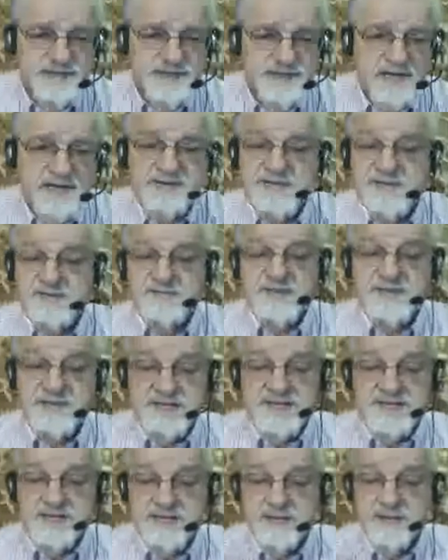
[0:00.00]
a
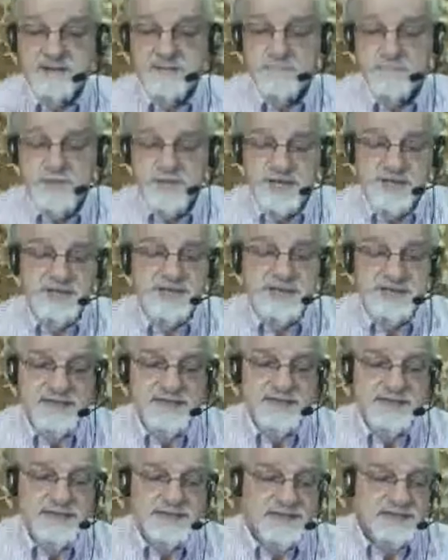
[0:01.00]
DVD, but
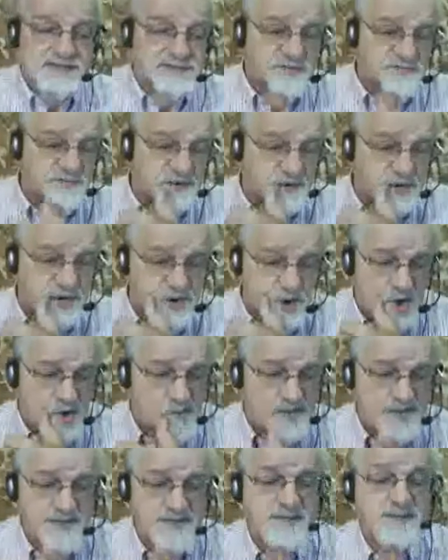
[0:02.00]
it, it's very
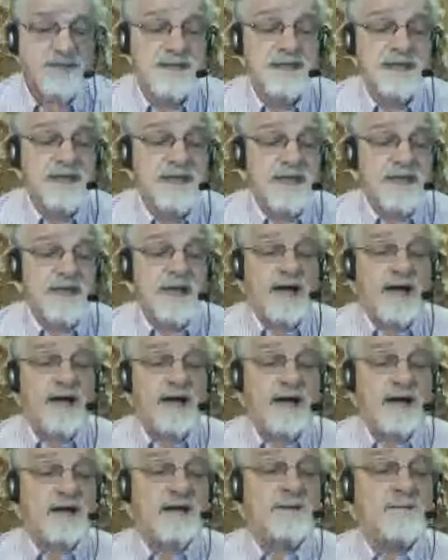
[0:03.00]
common.
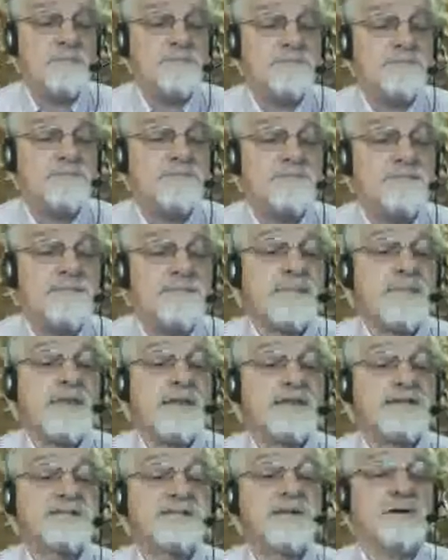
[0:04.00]
Um,
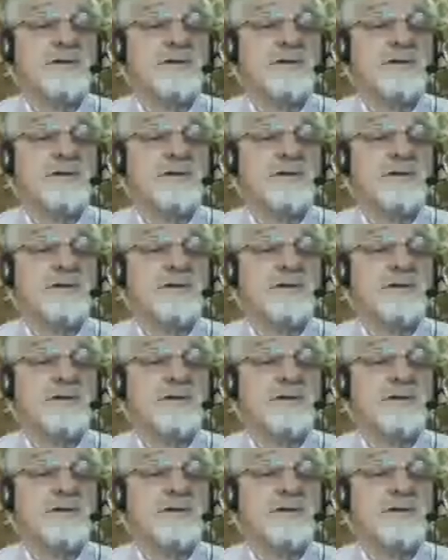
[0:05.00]
so